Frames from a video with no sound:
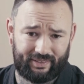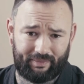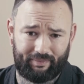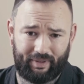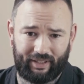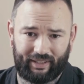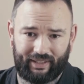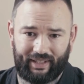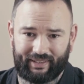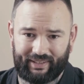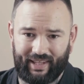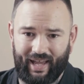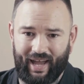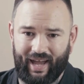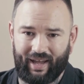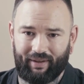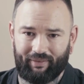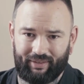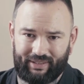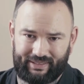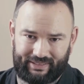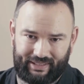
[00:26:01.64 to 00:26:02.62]
or something like
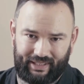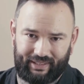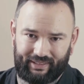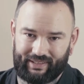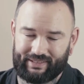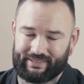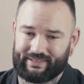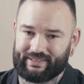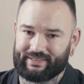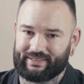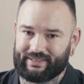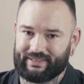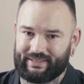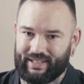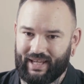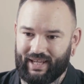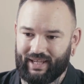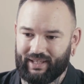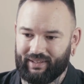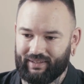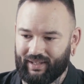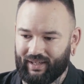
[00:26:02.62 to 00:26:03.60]
that. It's like, this is the
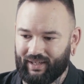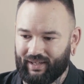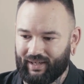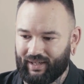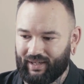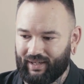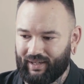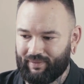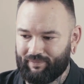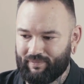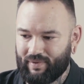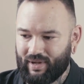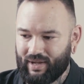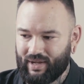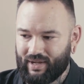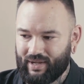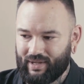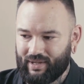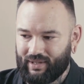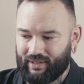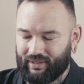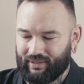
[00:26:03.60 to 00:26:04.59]
day that,
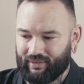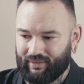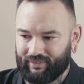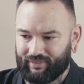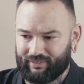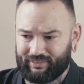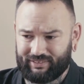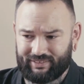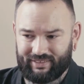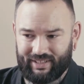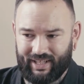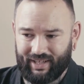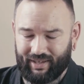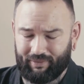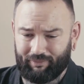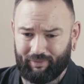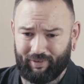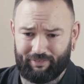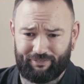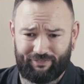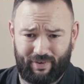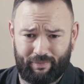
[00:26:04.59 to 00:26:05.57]

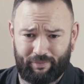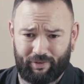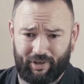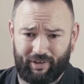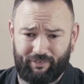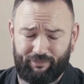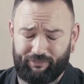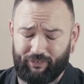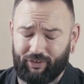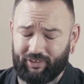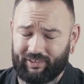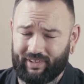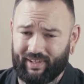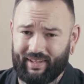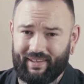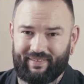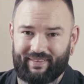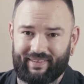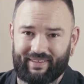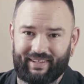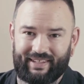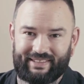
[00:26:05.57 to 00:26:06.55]
yeah, February
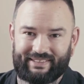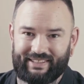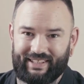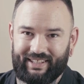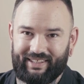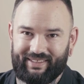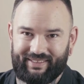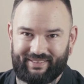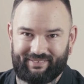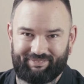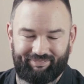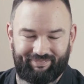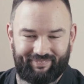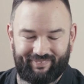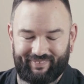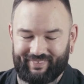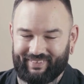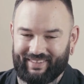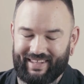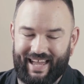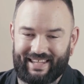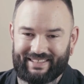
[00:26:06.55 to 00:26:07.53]
14th, they said,
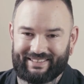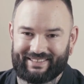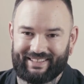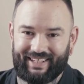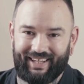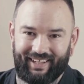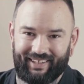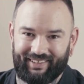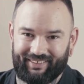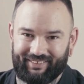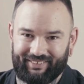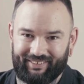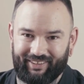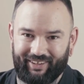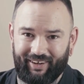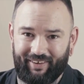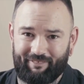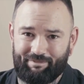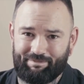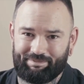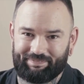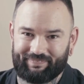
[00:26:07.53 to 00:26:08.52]
that's it, you
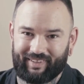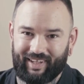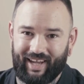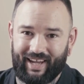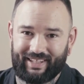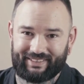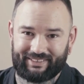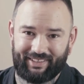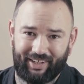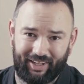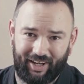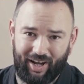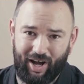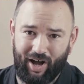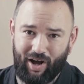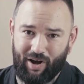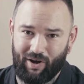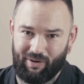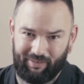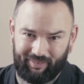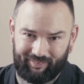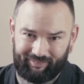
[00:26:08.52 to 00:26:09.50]
know, guys gotta
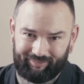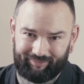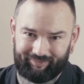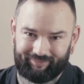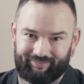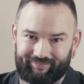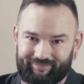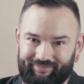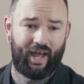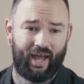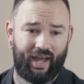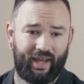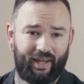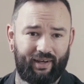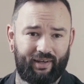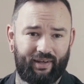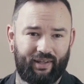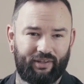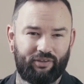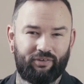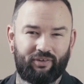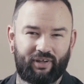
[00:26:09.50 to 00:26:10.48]
go.
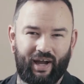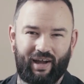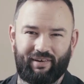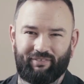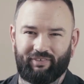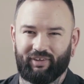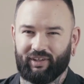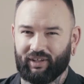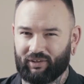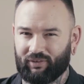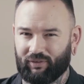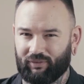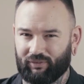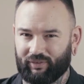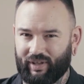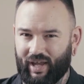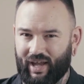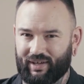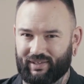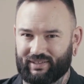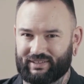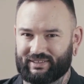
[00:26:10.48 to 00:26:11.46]
And you can't really call
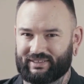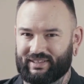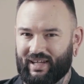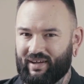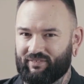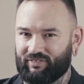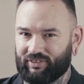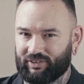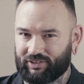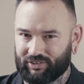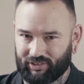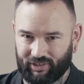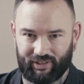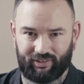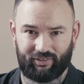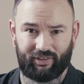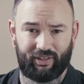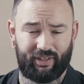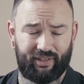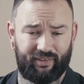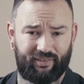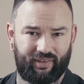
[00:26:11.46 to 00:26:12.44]
that savagery
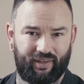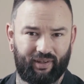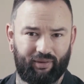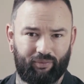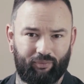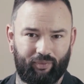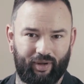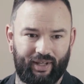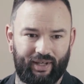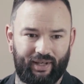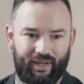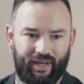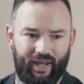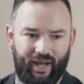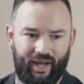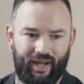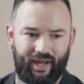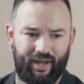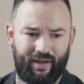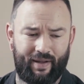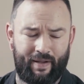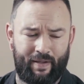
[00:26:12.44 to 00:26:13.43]
or anything when
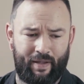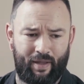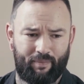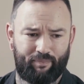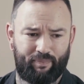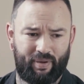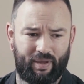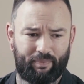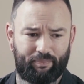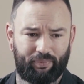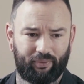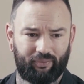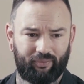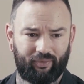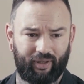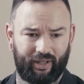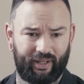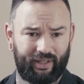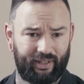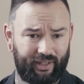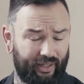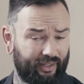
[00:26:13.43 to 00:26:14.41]
people
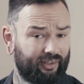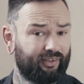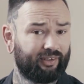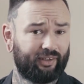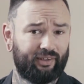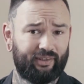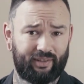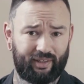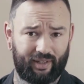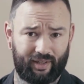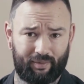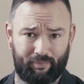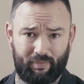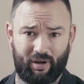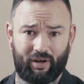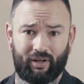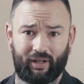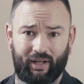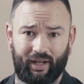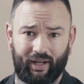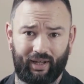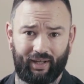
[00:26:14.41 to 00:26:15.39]
in England and
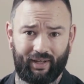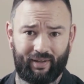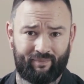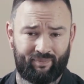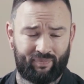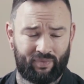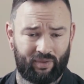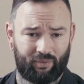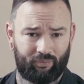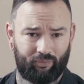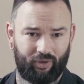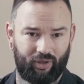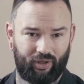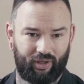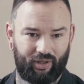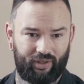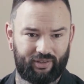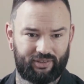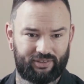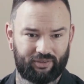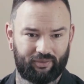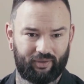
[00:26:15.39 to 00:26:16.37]
America
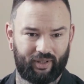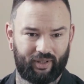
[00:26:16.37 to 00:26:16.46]
were